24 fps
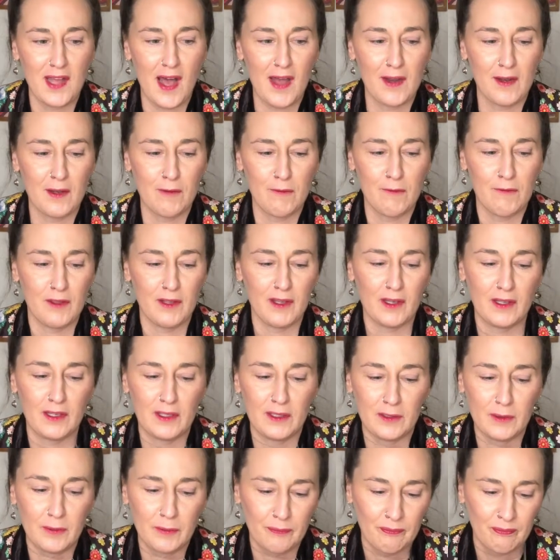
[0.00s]
lot of
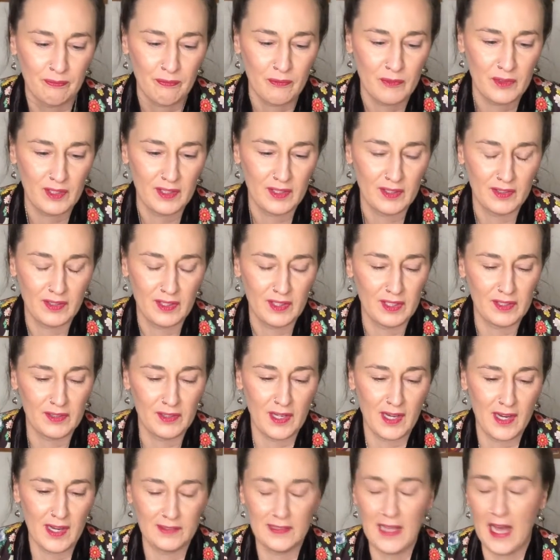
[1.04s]
the The,
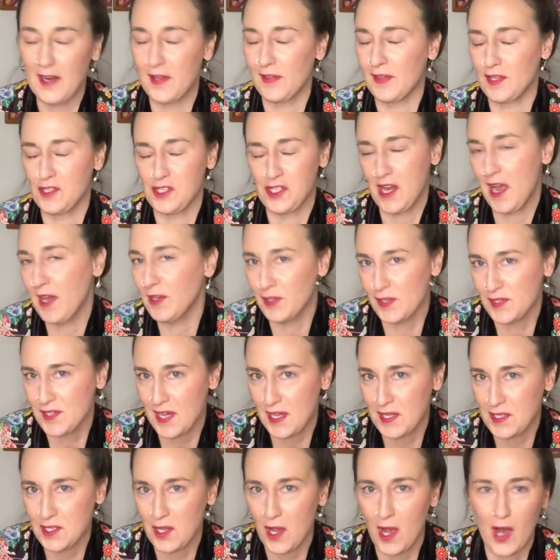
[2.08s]
a lot of the channels
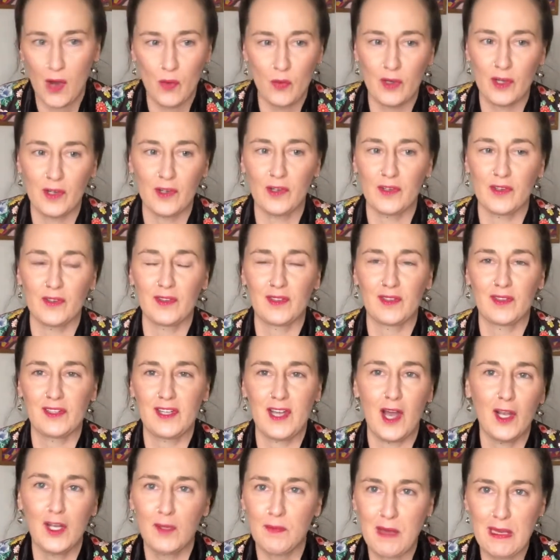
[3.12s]
I saw were
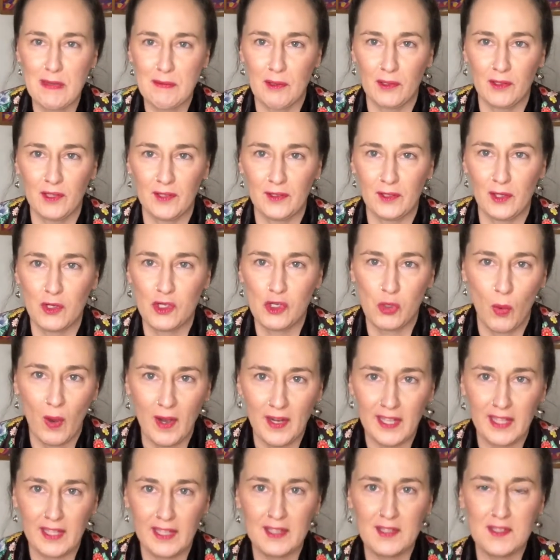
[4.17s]
young people in their
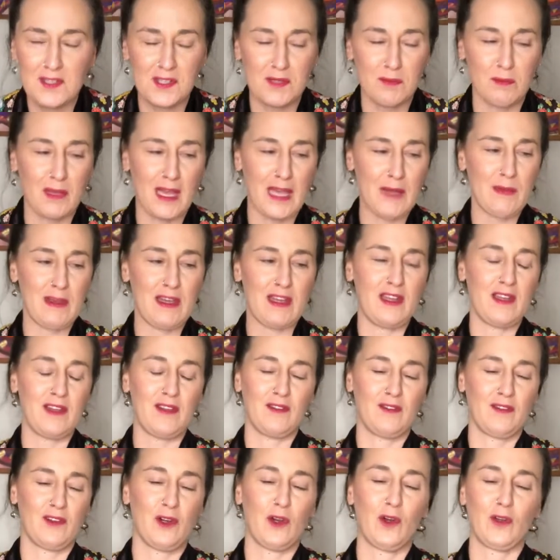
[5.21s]
twenties and
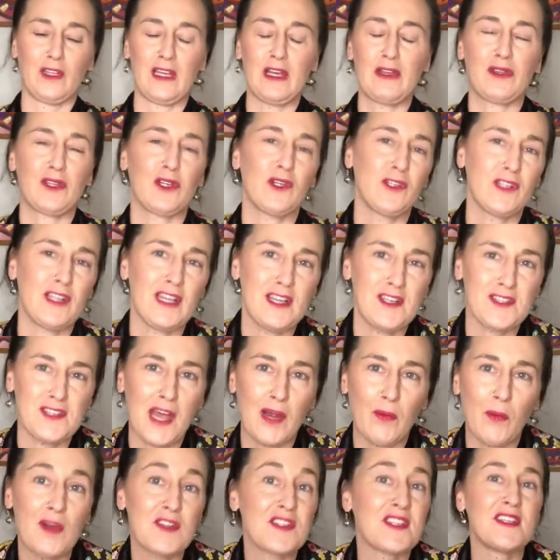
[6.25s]
maybe early thirties. I
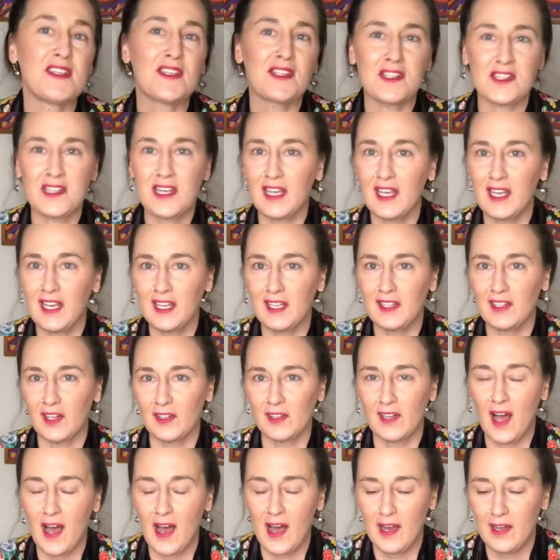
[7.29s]
wasn't seeing a
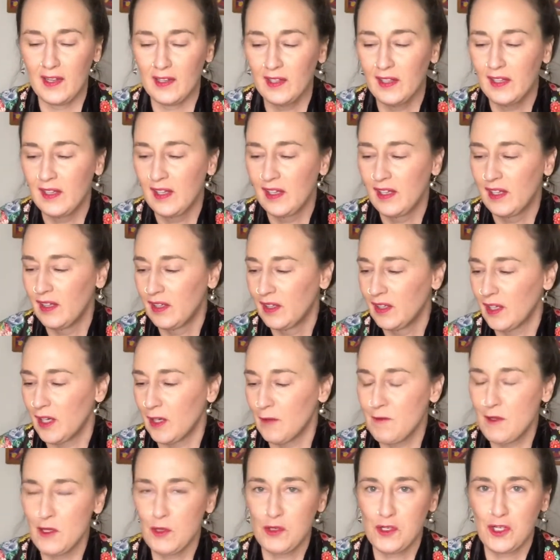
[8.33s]
lot of
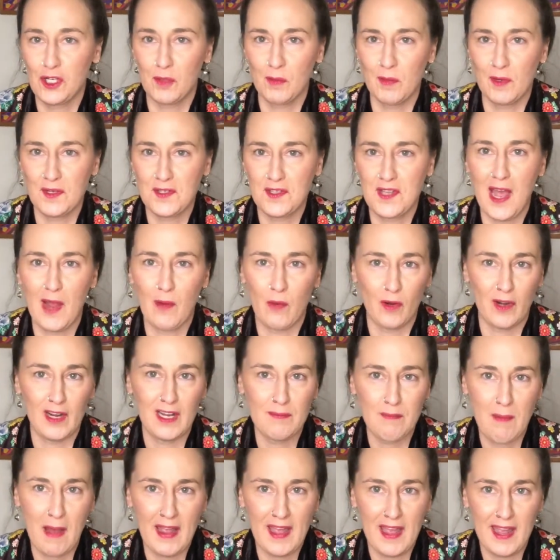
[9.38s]
YouTubers that were in
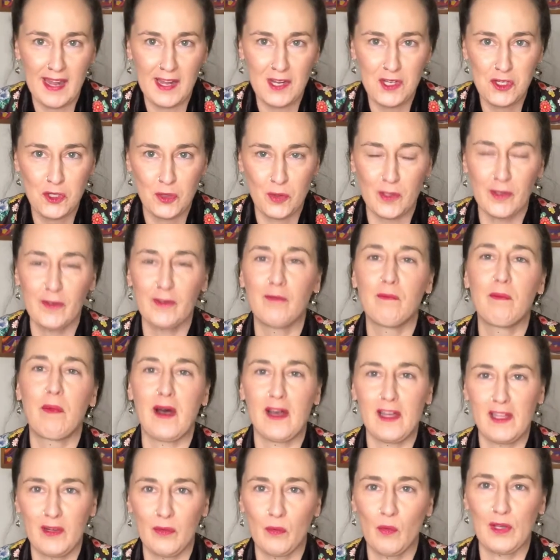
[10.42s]
my age group,
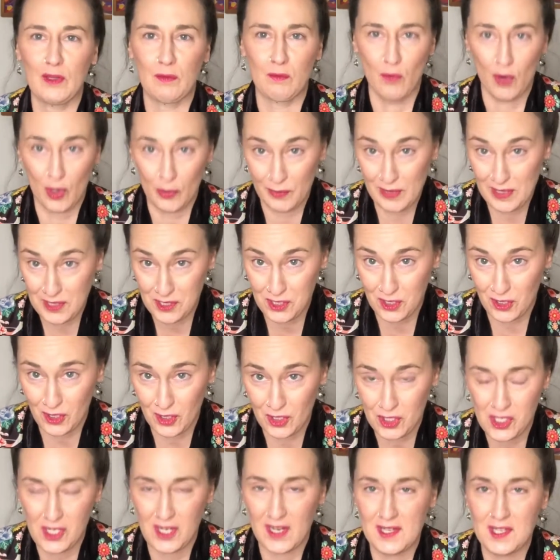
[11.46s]
but with more
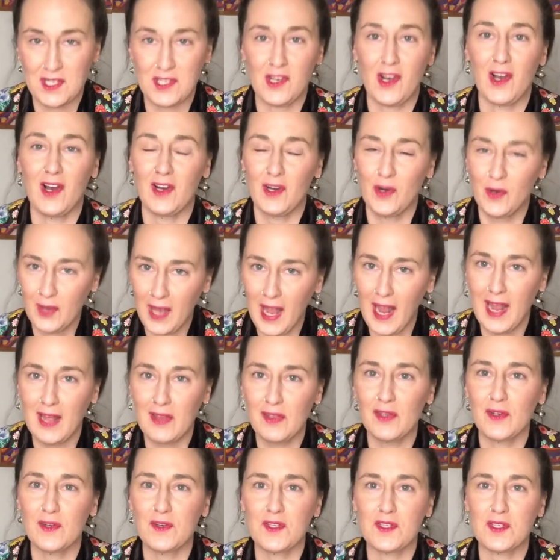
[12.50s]
research I saw, okay,
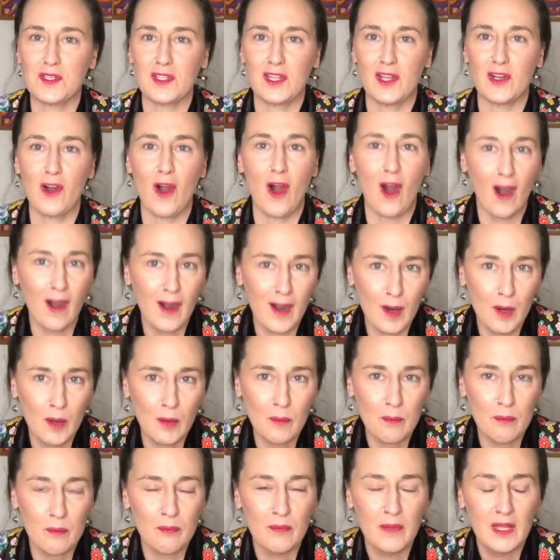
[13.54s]
there's there are